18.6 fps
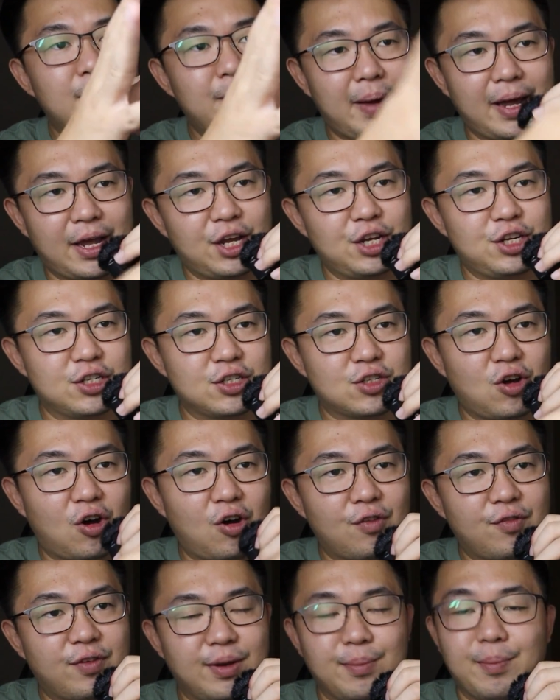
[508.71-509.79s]
packages
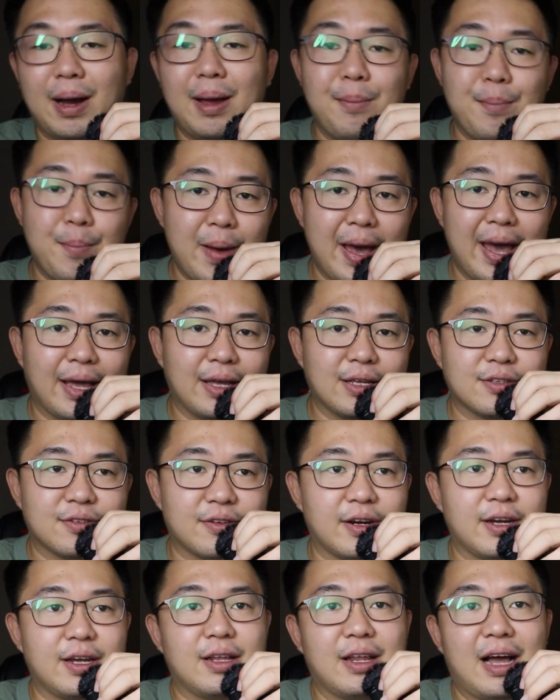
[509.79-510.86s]
offered by banks,
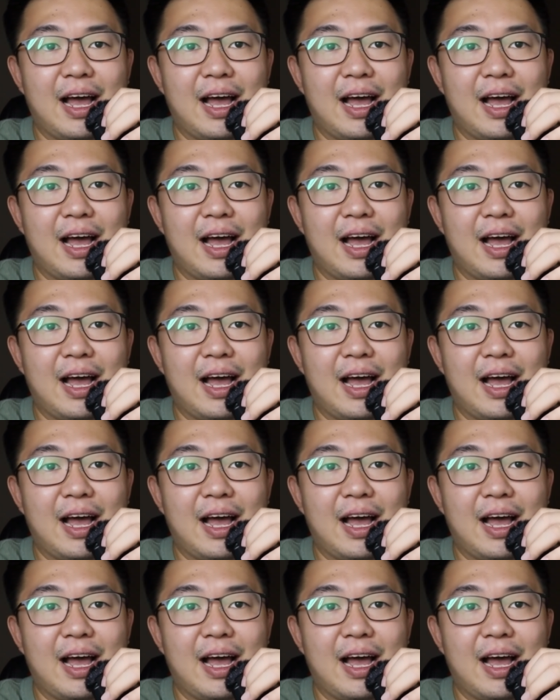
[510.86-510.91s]
right?